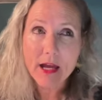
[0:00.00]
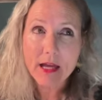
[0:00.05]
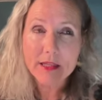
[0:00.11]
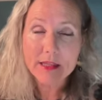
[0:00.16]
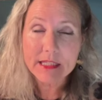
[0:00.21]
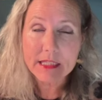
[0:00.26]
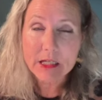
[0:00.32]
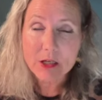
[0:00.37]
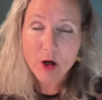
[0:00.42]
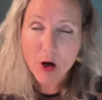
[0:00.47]

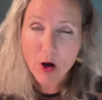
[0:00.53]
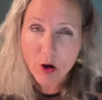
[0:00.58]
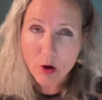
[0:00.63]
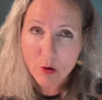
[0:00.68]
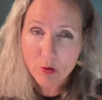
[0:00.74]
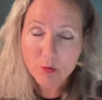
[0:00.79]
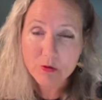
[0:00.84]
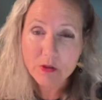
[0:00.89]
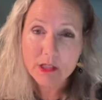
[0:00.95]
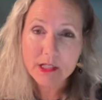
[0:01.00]
The
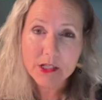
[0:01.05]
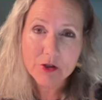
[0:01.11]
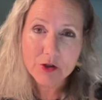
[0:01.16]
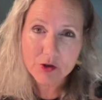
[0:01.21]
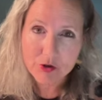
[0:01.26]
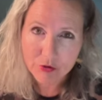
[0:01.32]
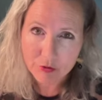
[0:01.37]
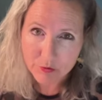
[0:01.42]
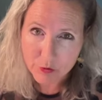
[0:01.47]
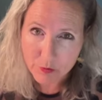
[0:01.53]
only
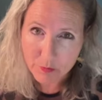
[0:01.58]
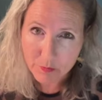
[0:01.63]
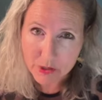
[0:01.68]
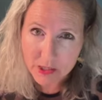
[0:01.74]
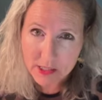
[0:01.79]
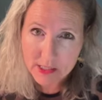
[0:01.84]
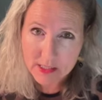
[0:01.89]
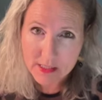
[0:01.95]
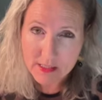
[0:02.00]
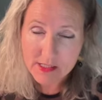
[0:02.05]
true
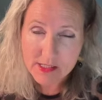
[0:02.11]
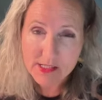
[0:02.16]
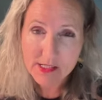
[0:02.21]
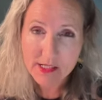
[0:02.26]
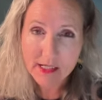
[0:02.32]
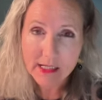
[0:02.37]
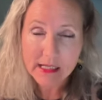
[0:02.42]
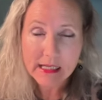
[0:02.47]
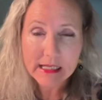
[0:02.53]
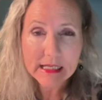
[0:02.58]
peace
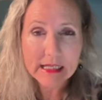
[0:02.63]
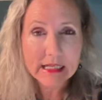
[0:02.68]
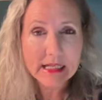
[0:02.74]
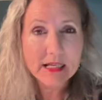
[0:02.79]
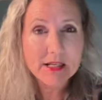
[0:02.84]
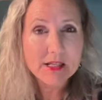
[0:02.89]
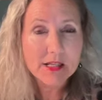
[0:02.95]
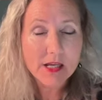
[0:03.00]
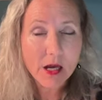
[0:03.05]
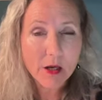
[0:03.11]

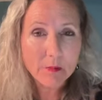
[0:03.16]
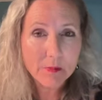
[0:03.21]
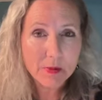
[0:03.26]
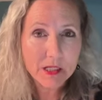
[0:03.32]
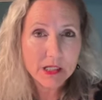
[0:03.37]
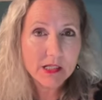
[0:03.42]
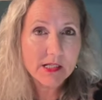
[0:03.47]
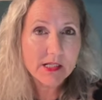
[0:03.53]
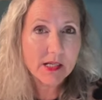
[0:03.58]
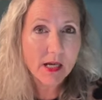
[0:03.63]
is a
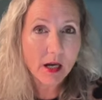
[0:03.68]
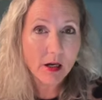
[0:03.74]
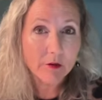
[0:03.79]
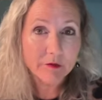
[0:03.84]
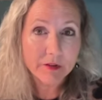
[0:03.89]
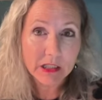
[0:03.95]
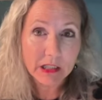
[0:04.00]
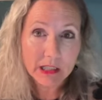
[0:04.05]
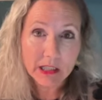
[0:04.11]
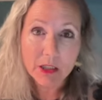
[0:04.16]
peace
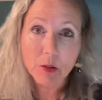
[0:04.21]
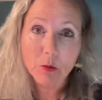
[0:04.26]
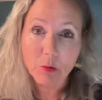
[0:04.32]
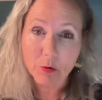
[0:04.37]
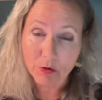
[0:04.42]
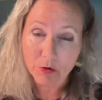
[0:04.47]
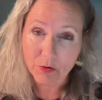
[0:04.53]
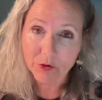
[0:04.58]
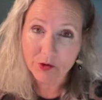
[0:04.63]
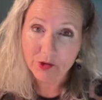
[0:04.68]
of
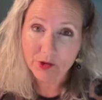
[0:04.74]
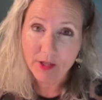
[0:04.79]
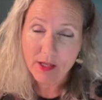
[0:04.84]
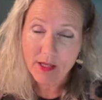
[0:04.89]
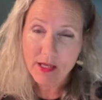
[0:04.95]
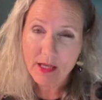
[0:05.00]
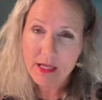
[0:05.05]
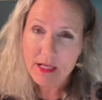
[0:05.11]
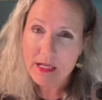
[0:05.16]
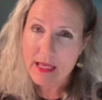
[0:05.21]
equals.
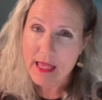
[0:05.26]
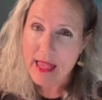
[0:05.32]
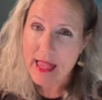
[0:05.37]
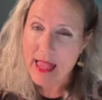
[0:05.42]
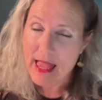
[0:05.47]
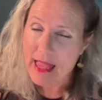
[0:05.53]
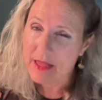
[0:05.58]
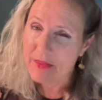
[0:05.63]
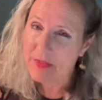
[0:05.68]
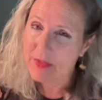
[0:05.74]

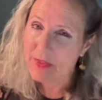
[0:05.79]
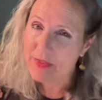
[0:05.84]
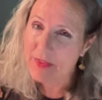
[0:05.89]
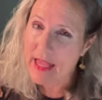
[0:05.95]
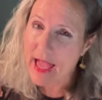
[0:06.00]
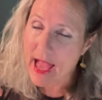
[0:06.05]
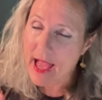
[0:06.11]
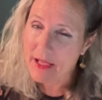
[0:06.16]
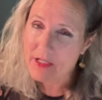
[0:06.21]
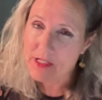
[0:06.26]
And
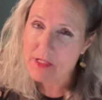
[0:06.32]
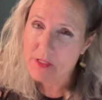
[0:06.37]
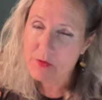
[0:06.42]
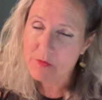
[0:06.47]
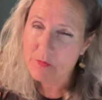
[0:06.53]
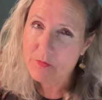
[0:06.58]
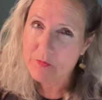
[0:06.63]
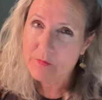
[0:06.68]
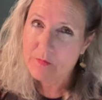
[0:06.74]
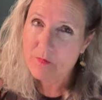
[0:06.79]
that's
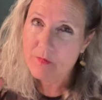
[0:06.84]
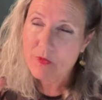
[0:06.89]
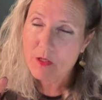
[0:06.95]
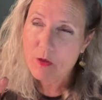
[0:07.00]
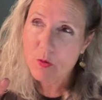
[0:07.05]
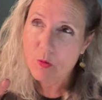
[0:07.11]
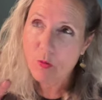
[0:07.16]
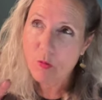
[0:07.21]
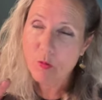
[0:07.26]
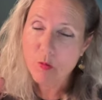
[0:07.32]

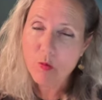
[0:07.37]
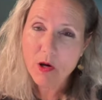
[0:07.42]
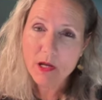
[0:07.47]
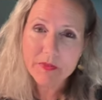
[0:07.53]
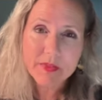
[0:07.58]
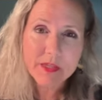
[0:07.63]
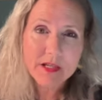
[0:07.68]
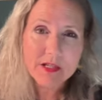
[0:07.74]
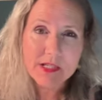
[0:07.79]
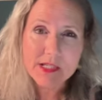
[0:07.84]

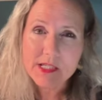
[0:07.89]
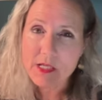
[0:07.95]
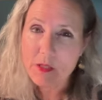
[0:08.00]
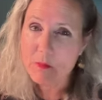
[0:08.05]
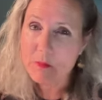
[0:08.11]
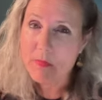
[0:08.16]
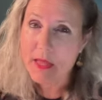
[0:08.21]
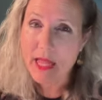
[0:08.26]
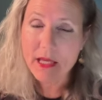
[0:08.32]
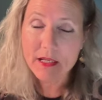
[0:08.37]
what the
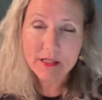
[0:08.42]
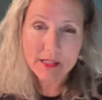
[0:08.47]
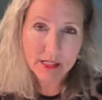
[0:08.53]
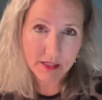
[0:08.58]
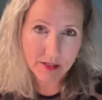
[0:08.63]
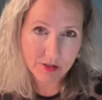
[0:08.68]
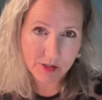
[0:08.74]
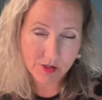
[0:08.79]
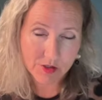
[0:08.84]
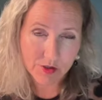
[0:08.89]

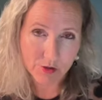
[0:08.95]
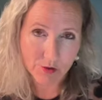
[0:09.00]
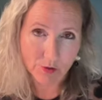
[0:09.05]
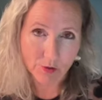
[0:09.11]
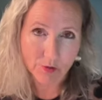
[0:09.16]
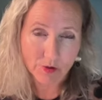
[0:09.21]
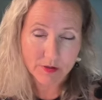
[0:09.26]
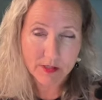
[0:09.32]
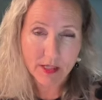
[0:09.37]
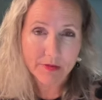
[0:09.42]
semantics
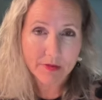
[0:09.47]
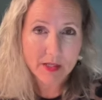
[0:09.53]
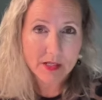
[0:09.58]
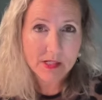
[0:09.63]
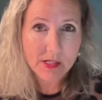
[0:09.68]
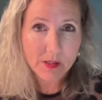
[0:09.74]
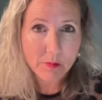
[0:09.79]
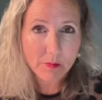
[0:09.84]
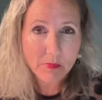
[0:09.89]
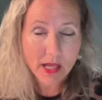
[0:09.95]
do, that the
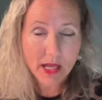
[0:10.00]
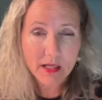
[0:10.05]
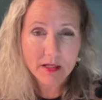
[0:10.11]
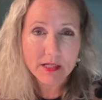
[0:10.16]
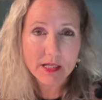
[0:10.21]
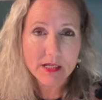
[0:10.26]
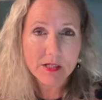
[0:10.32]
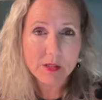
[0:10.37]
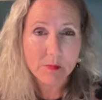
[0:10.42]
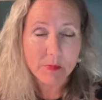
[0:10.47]

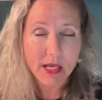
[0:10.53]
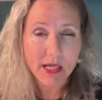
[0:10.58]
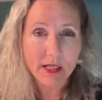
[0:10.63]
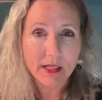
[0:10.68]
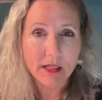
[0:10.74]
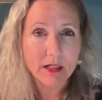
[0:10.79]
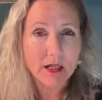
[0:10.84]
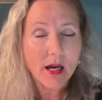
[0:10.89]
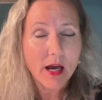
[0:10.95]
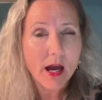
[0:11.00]
semantics make
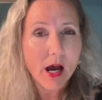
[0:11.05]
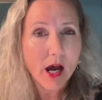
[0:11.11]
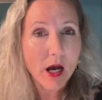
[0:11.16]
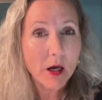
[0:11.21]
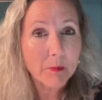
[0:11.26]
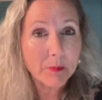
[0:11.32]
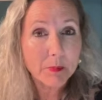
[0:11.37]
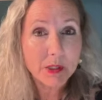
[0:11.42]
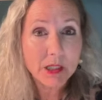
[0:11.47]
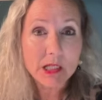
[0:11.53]
it
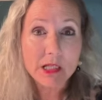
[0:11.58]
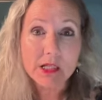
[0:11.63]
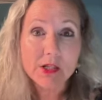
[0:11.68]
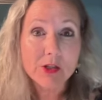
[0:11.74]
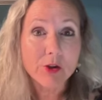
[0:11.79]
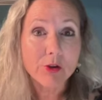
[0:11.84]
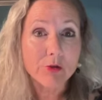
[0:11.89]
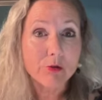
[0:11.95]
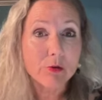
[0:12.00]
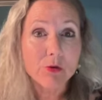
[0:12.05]
a piece
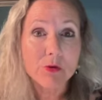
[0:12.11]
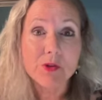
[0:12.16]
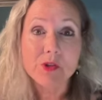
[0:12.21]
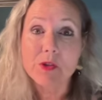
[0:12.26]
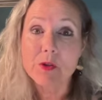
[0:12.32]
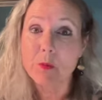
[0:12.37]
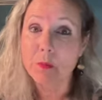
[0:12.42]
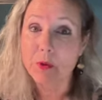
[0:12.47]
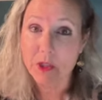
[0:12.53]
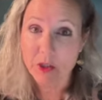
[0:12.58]
through
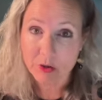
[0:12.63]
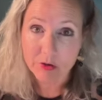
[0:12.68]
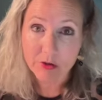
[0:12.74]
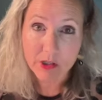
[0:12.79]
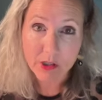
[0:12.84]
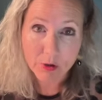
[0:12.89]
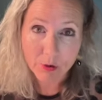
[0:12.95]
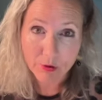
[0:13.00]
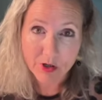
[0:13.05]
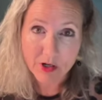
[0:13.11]

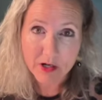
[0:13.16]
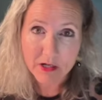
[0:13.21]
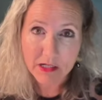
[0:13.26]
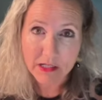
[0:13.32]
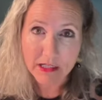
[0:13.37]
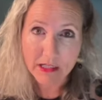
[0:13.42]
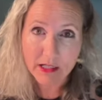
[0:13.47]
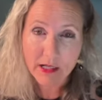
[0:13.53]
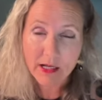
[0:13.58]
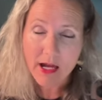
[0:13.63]

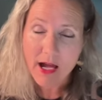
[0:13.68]
superiority.